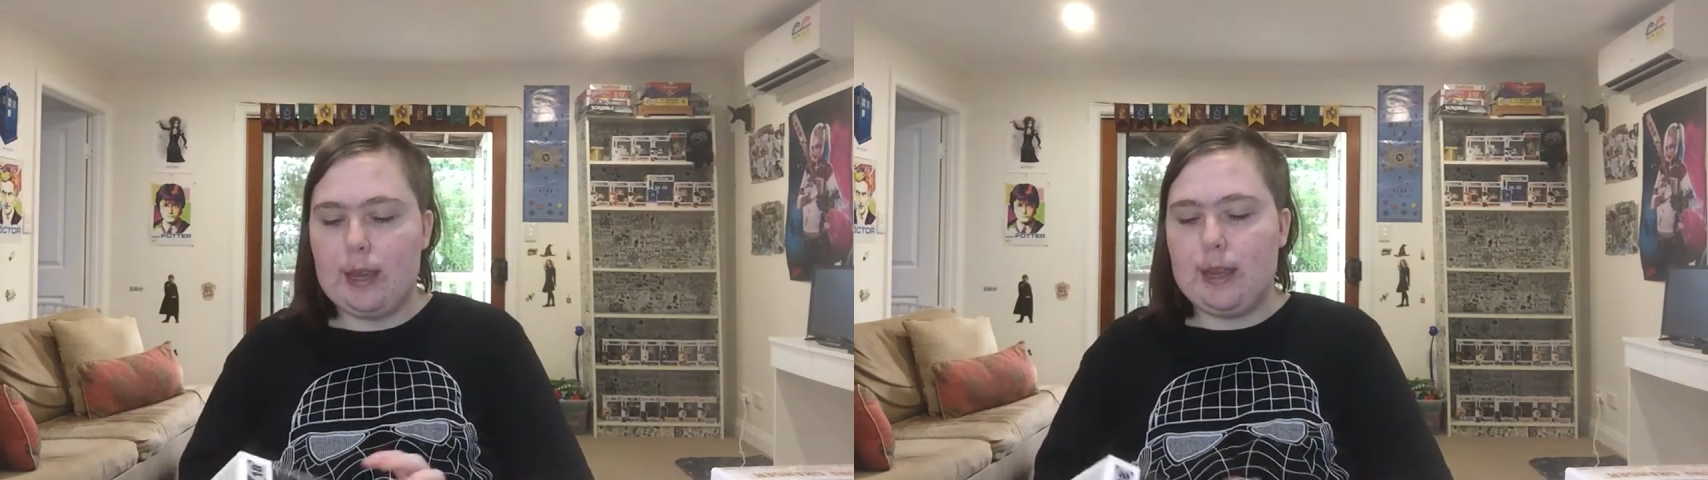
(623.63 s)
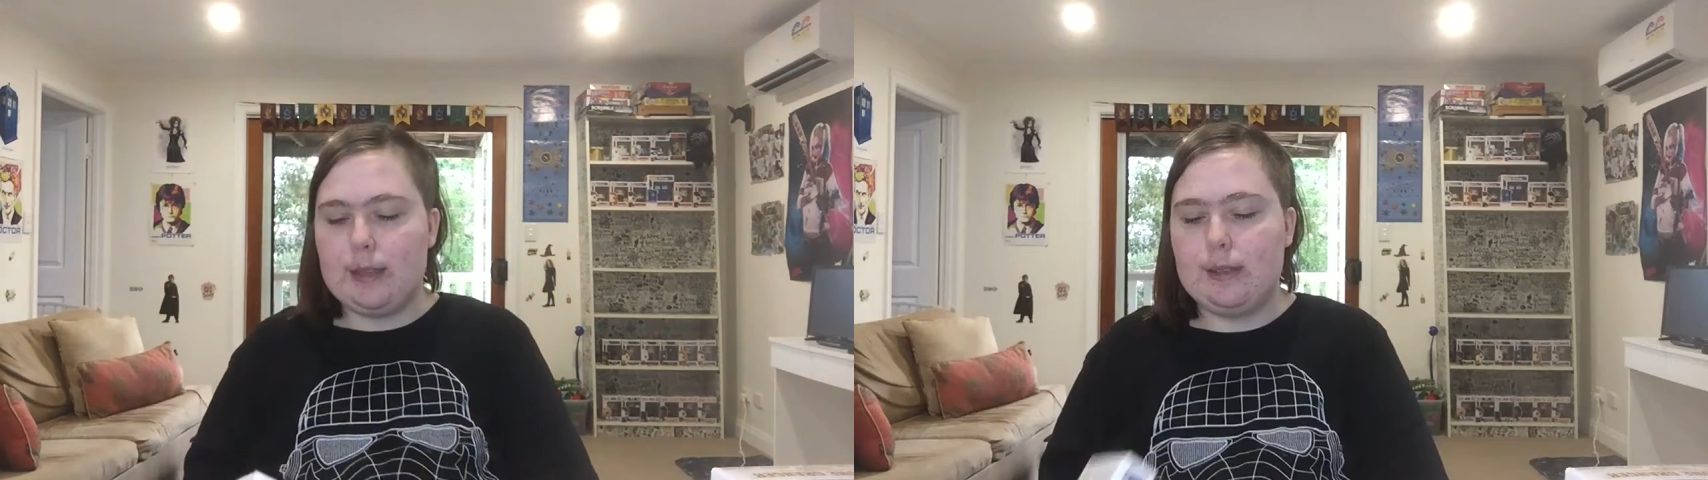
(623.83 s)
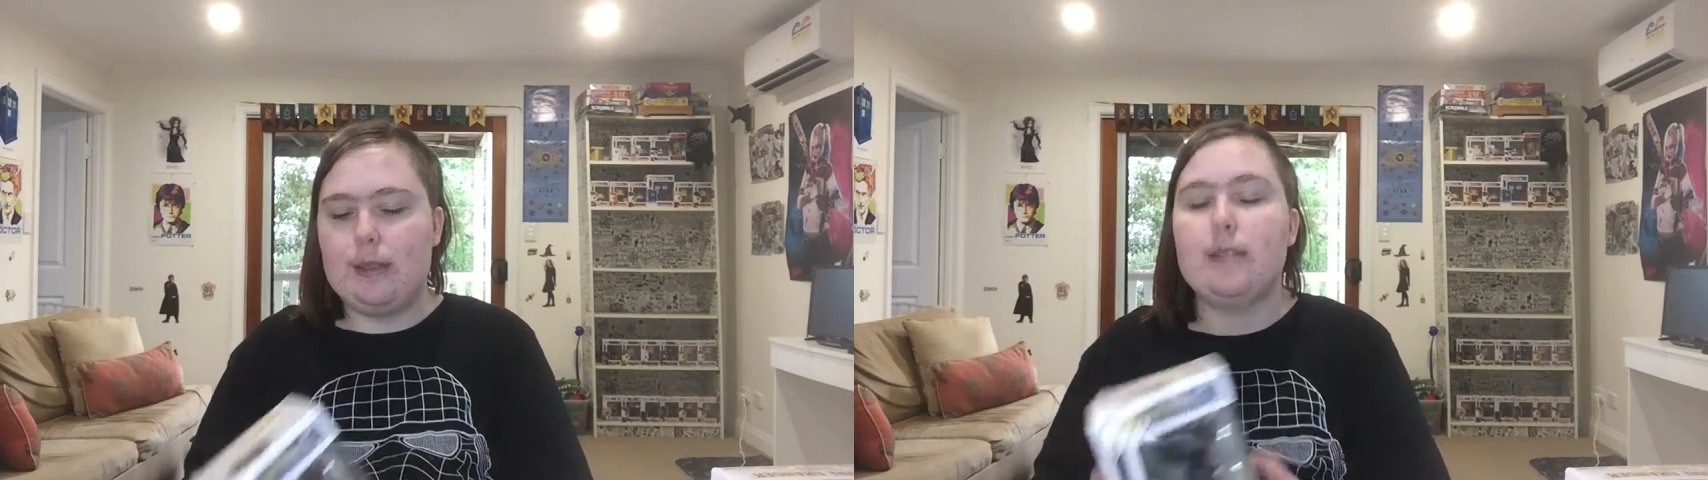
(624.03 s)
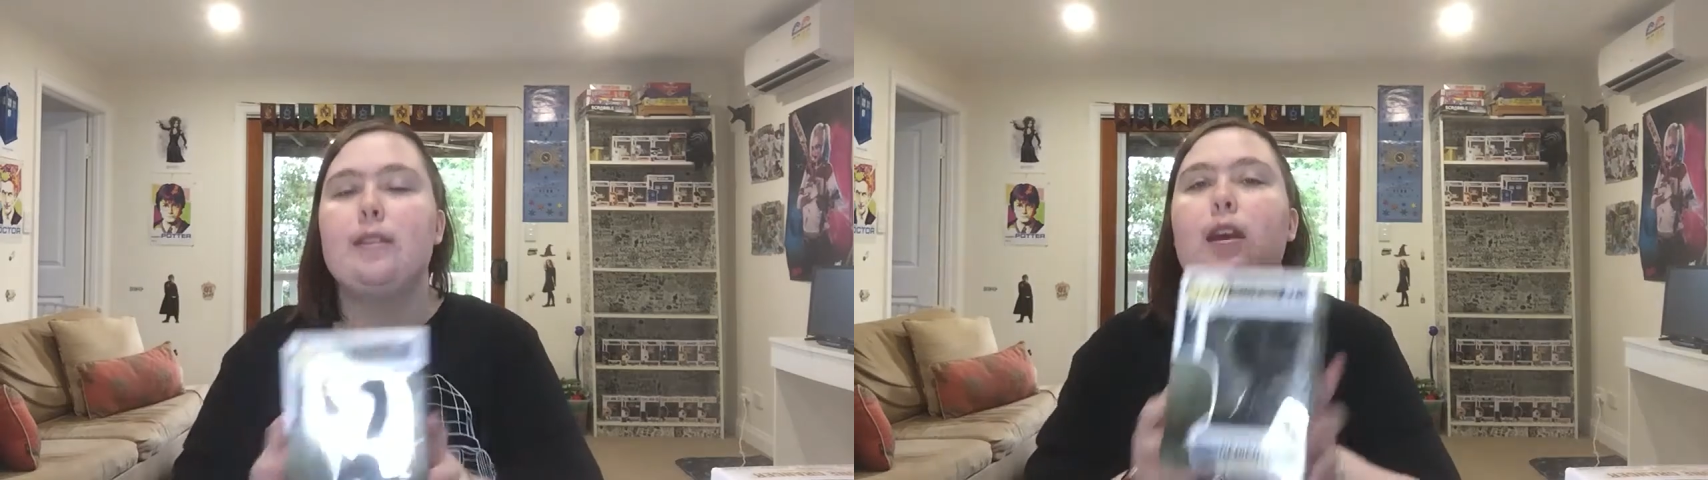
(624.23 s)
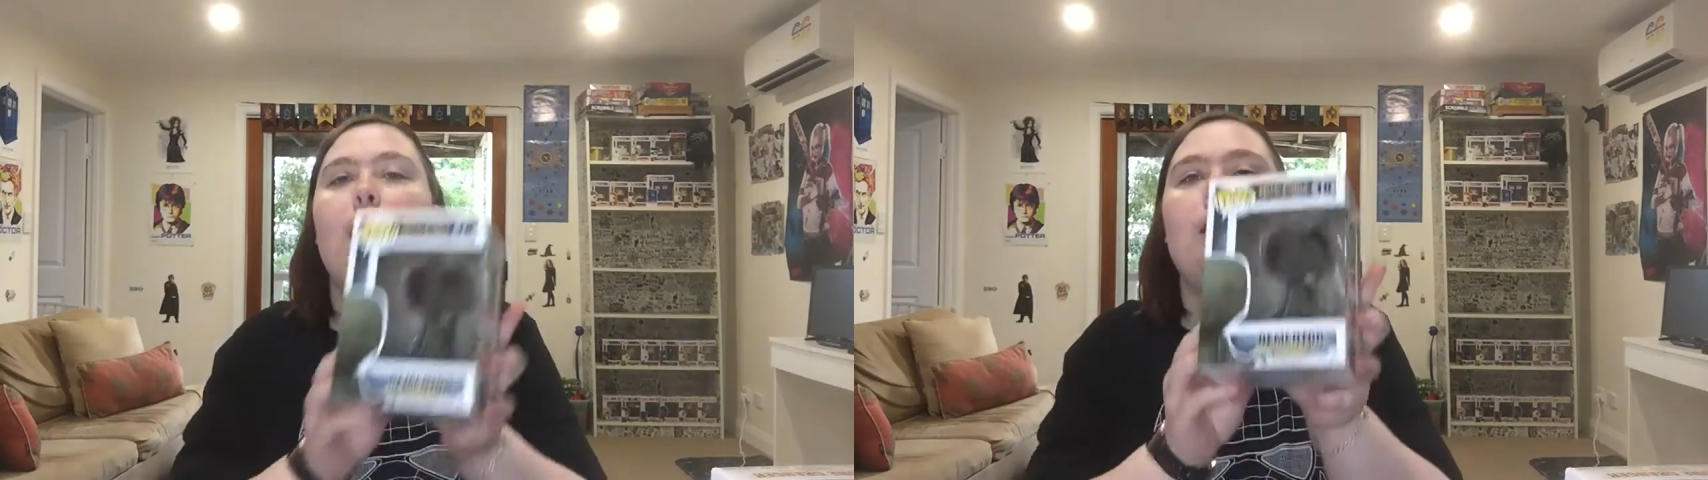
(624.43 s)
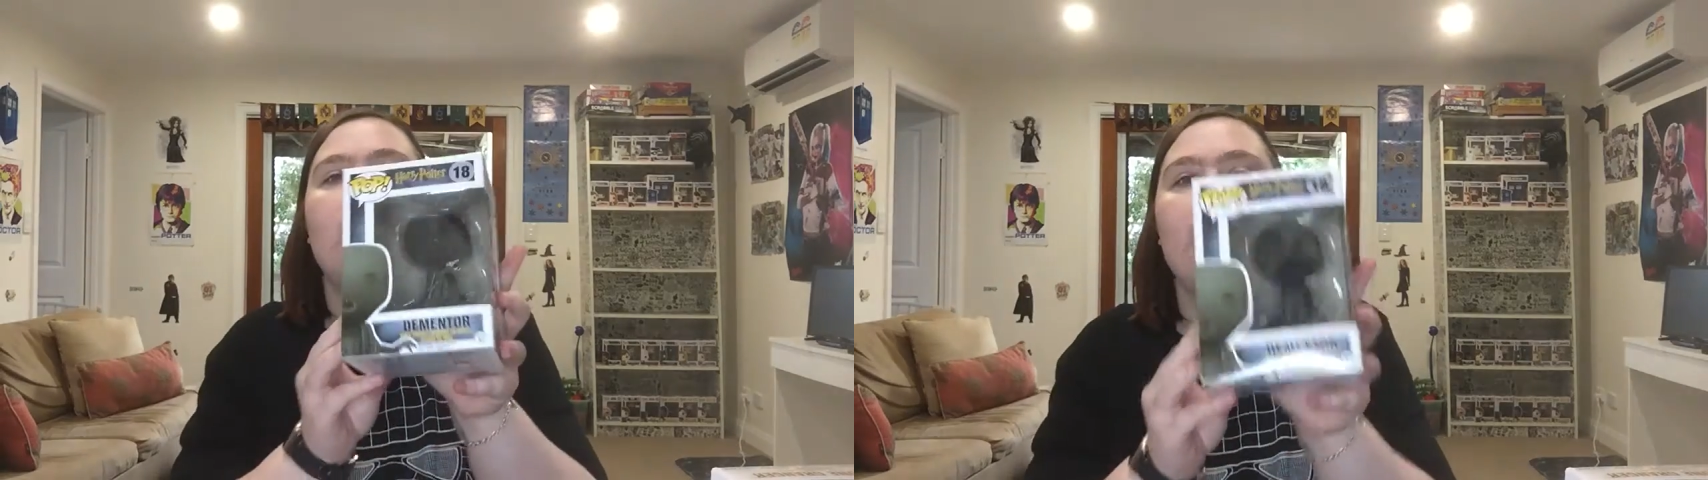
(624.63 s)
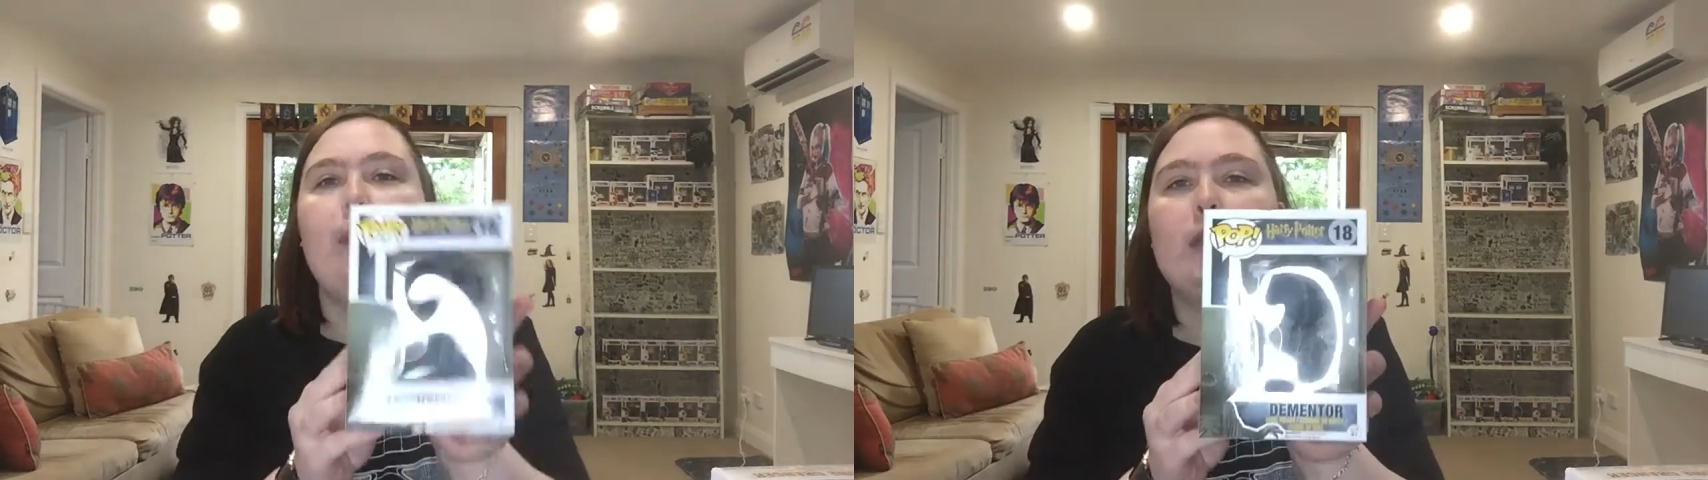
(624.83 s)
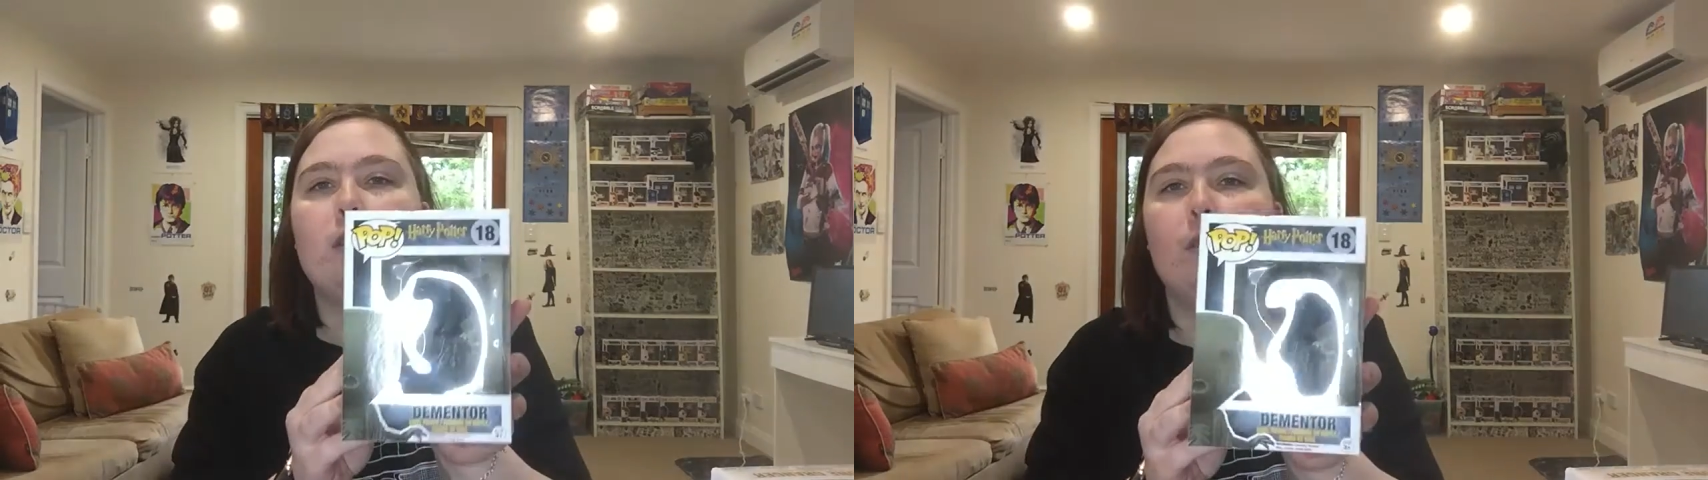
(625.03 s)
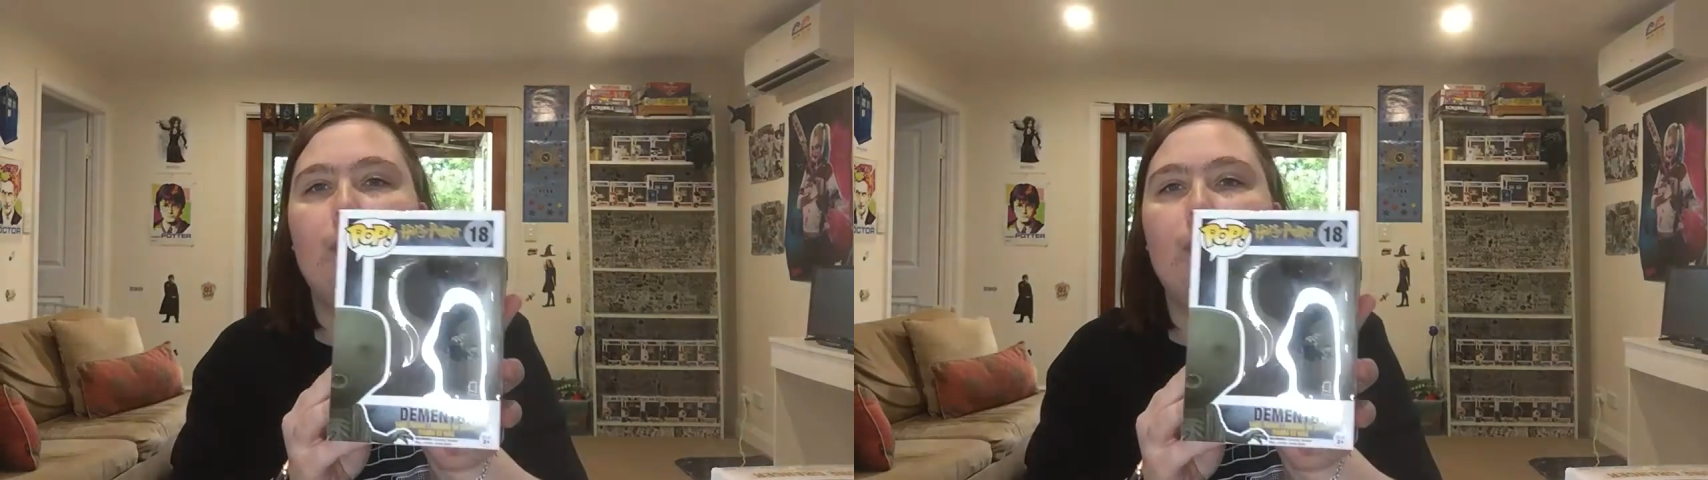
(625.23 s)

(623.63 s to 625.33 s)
is this Dementor